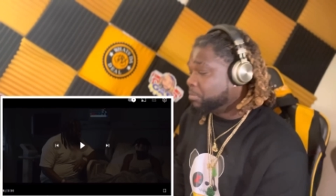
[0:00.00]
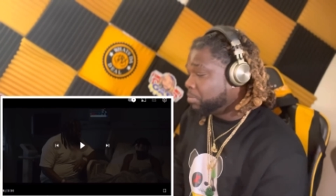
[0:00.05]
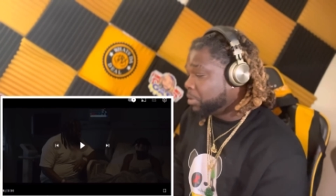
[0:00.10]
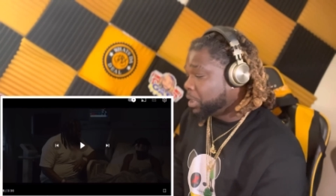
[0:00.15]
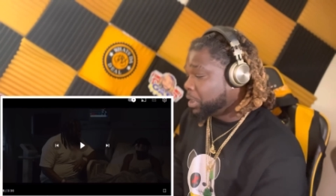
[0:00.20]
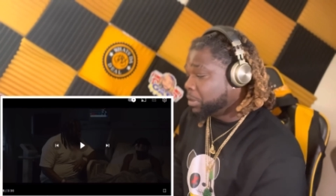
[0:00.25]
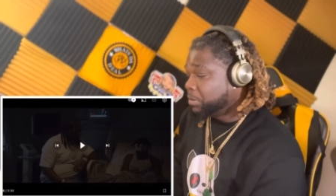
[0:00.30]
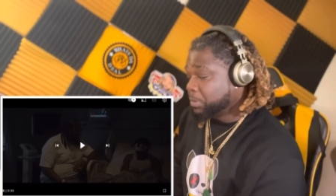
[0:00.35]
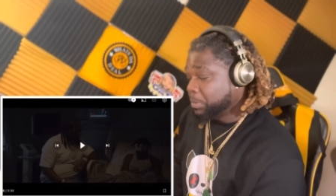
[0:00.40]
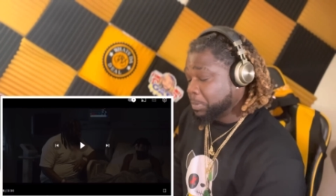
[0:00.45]

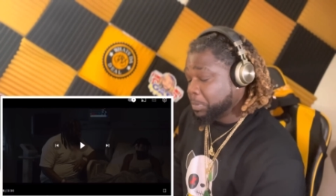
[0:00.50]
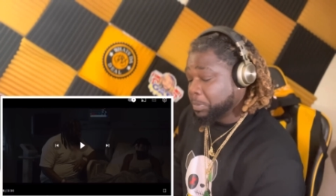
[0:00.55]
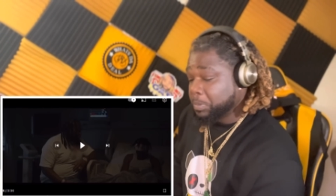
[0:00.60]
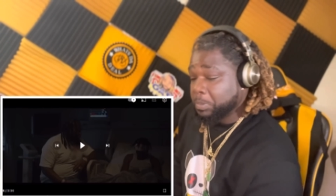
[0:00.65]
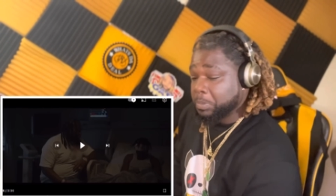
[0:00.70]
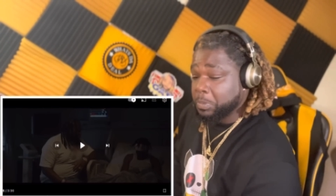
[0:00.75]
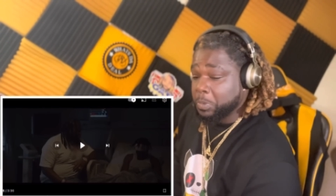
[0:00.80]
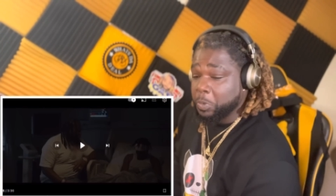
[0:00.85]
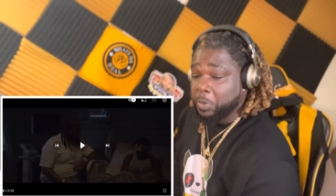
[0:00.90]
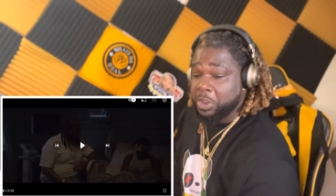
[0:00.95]
But
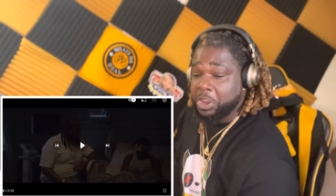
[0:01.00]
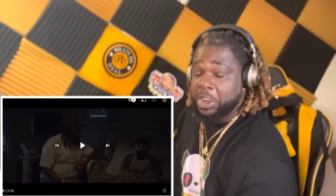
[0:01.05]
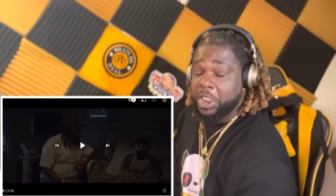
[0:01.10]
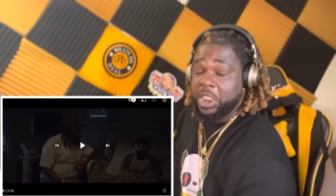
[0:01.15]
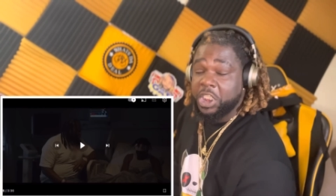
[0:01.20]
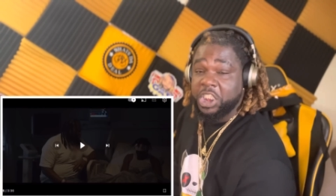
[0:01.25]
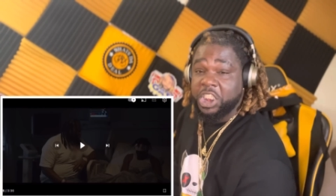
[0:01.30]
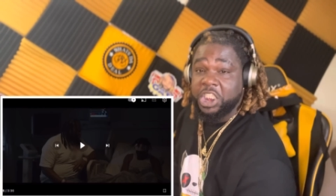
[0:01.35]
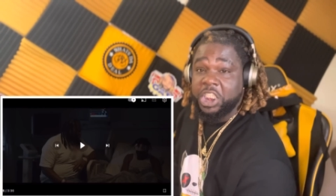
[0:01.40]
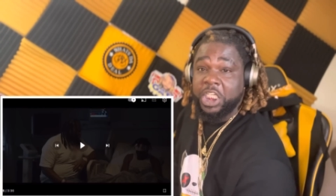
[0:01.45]
what's
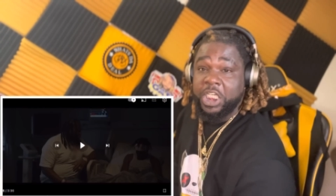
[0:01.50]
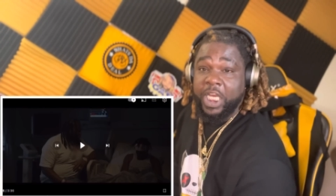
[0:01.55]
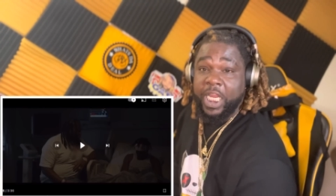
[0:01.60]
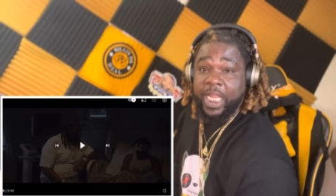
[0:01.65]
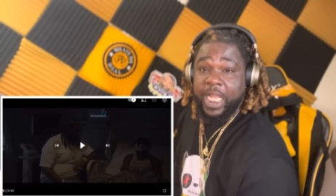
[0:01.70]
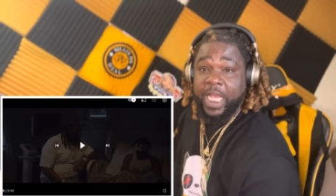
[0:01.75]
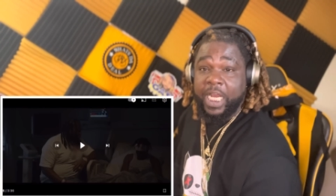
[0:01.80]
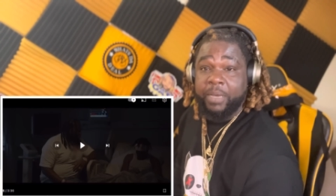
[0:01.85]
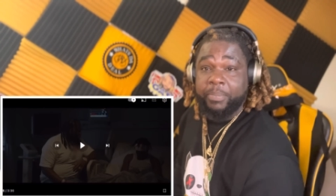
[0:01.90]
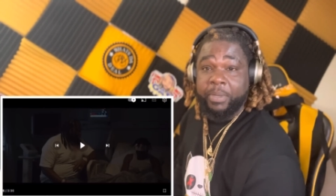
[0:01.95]
understood ain't
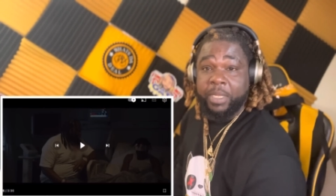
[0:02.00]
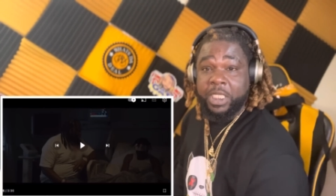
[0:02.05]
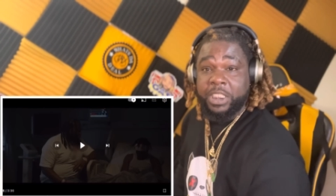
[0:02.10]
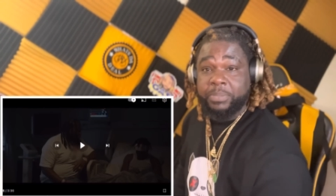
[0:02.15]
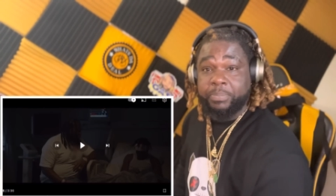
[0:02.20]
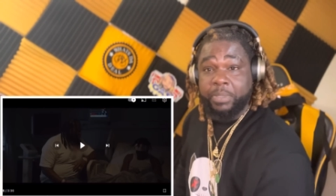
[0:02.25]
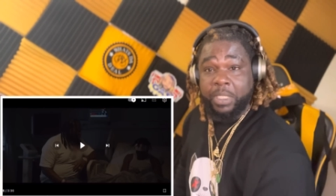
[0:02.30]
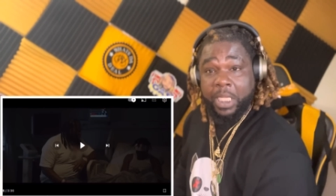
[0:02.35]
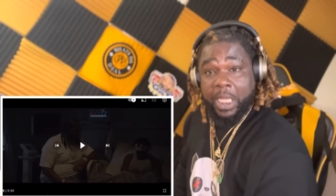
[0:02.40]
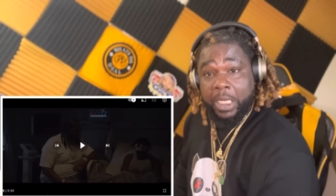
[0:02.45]
got to be
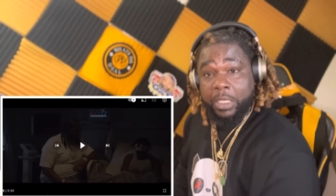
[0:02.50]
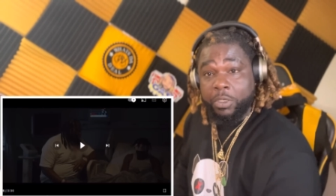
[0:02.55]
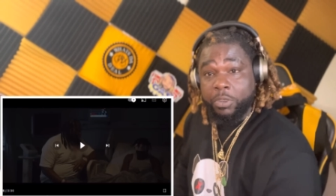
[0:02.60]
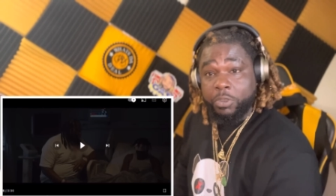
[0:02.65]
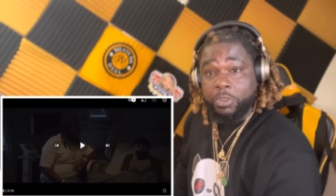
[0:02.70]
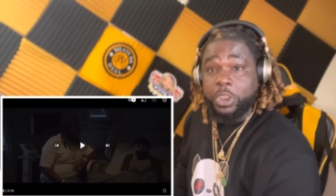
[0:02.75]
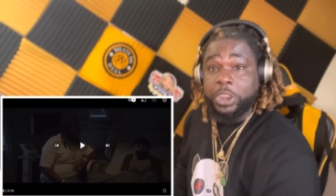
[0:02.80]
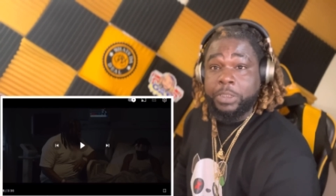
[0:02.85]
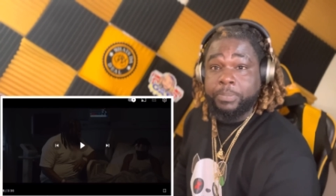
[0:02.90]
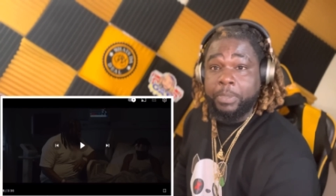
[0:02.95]
explained. Do
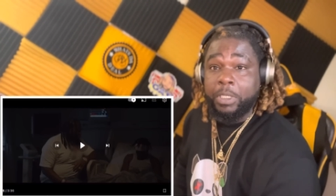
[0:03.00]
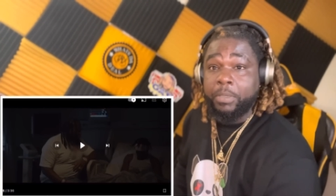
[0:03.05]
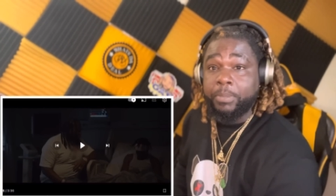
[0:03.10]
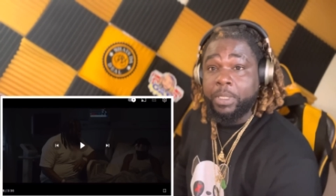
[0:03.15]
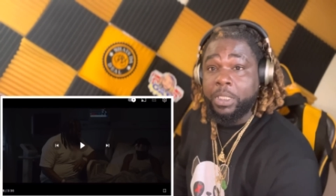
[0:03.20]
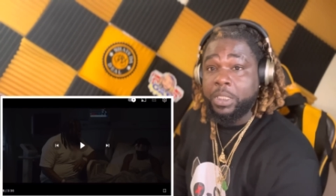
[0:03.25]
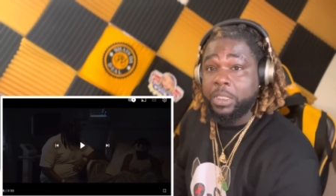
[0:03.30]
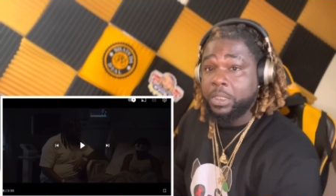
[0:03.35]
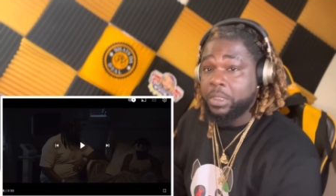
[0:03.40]
you smell me?